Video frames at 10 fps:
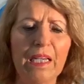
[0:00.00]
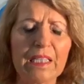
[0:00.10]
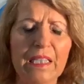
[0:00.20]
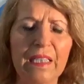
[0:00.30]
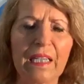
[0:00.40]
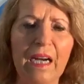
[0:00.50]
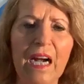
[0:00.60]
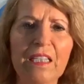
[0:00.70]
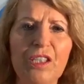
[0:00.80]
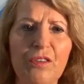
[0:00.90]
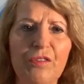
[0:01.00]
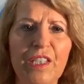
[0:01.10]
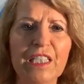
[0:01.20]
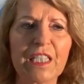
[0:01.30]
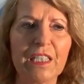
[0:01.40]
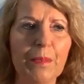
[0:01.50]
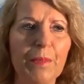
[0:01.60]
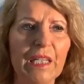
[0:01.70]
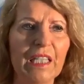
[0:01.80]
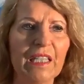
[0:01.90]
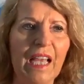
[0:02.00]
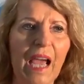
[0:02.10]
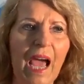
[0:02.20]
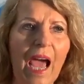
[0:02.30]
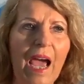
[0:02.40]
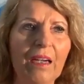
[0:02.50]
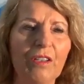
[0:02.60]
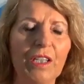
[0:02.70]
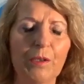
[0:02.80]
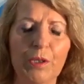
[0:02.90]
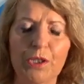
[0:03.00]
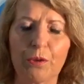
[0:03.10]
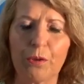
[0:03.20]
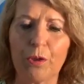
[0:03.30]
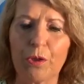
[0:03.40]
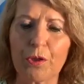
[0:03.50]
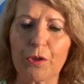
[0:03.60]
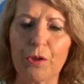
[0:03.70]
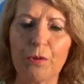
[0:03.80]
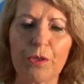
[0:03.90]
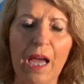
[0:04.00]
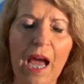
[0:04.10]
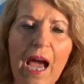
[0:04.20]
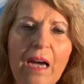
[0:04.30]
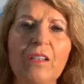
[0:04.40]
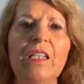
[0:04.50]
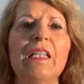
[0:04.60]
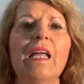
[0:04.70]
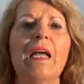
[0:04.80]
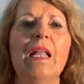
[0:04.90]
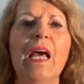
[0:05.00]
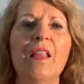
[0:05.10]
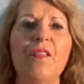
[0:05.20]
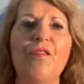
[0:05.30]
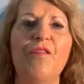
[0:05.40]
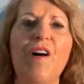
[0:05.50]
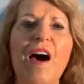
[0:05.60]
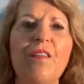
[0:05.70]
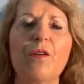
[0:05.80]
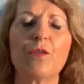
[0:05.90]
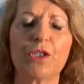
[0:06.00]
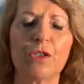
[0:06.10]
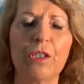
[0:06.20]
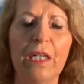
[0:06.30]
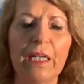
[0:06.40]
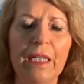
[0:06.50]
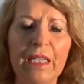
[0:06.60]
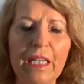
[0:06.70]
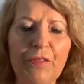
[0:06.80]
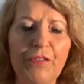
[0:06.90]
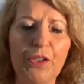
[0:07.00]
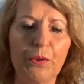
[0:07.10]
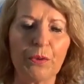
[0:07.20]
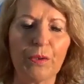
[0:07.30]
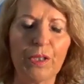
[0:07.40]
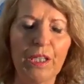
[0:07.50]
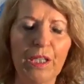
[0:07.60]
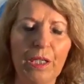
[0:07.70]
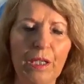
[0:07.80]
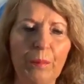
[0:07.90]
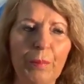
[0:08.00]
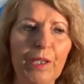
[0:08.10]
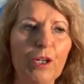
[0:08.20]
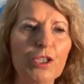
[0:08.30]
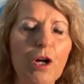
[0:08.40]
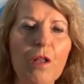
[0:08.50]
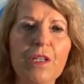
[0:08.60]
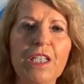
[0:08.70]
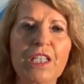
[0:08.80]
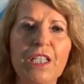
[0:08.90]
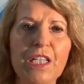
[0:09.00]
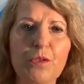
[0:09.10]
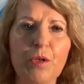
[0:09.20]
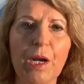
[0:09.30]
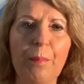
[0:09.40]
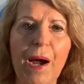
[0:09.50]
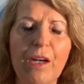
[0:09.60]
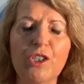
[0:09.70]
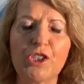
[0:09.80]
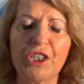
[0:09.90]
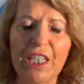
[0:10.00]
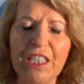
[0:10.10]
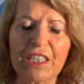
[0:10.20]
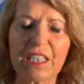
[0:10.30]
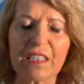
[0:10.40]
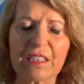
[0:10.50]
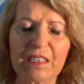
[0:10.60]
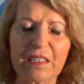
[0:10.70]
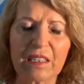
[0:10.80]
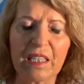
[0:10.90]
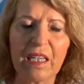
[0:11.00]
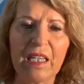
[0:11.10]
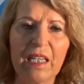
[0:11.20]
in the Garden of Gethsemane, the agony, what you were going through, the agony that the Father was going to leave you because all the sins were upon Jesus.